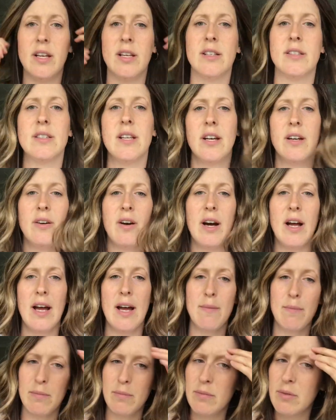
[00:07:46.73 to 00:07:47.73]
So I
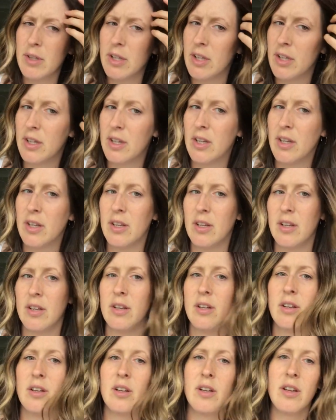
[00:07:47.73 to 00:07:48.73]
am
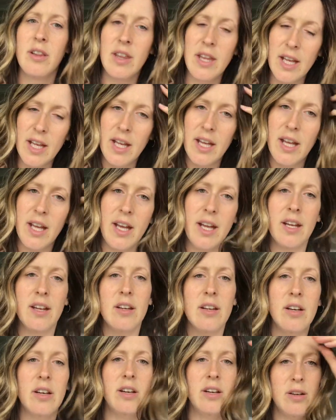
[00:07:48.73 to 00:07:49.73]
thinking,
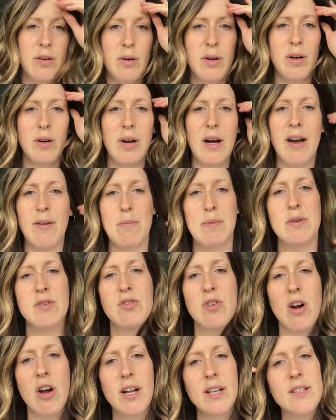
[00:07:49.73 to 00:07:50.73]
well, I have been
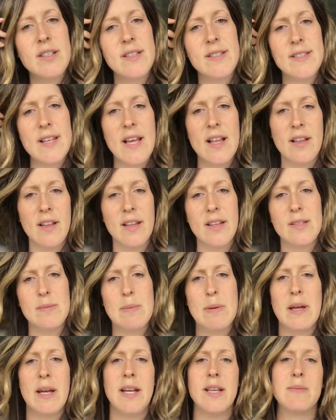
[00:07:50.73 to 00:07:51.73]
trying to sell this
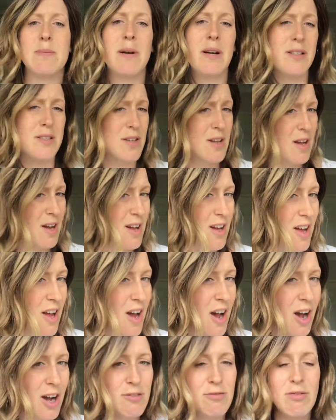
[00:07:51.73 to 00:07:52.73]
piece, but
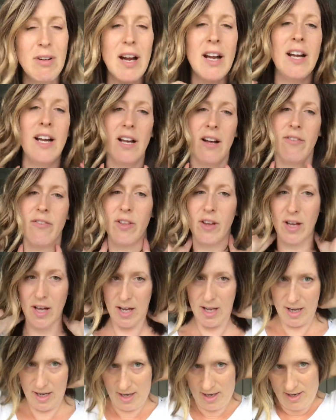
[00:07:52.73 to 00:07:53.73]
I really love the
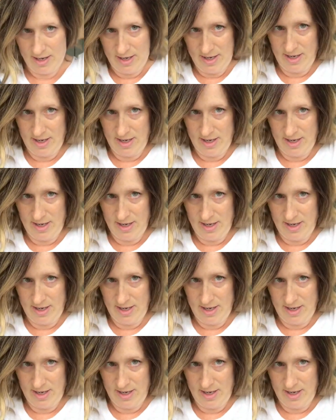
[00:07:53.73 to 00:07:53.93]
colour.